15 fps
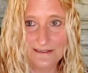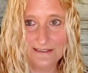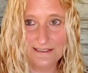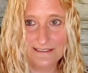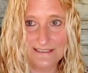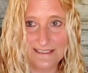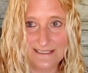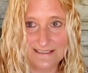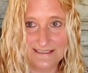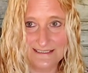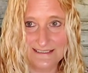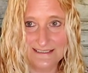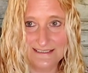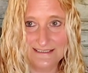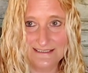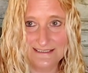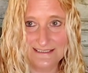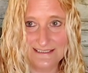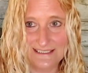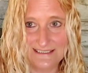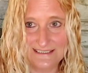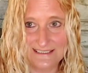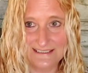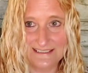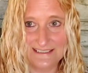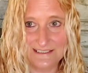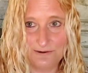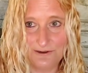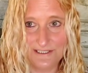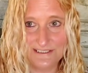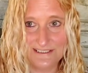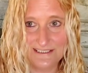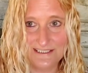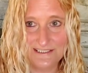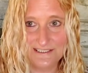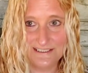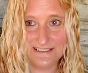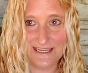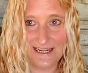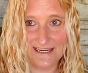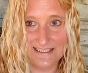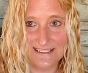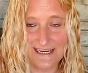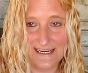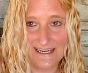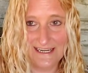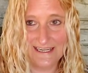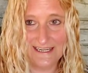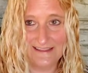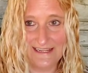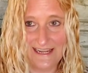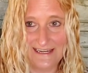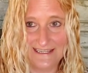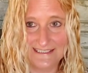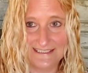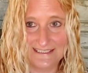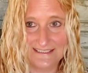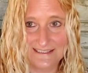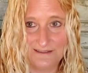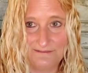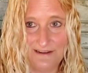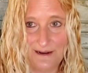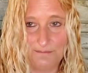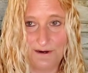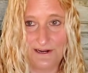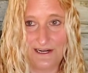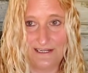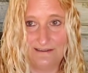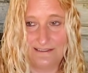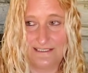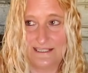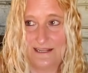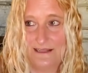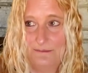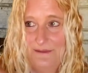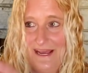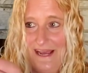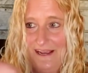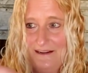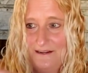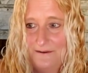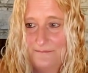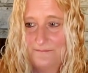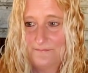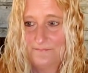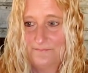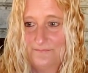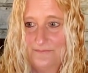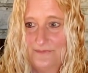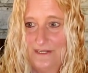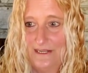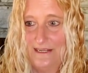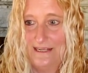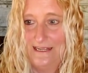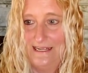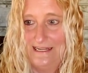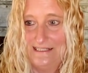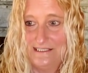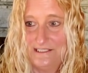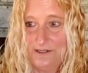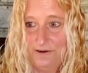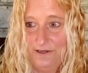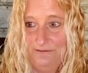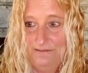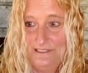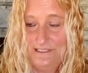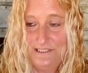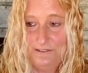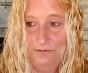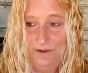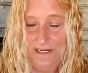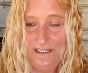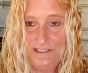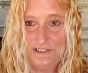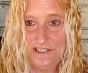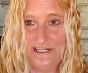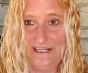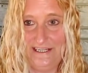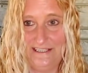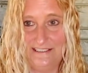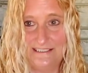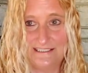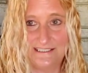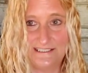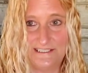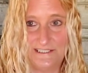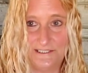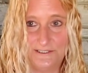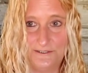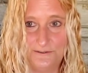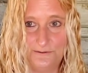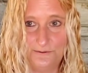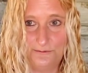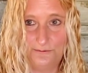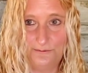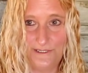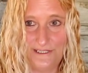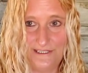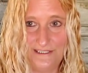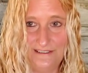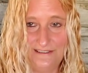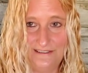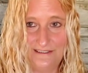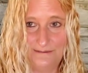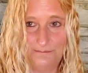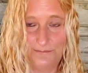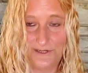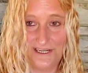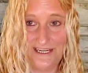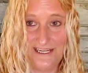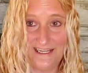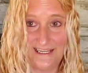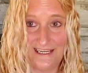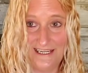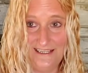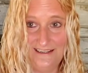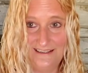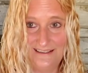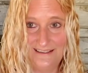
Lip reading: it does say Cindy's Crutch Stitch. It's got a tag, and that is the fabric I used on the back. So if you do want a chance to win Pretty Kitty,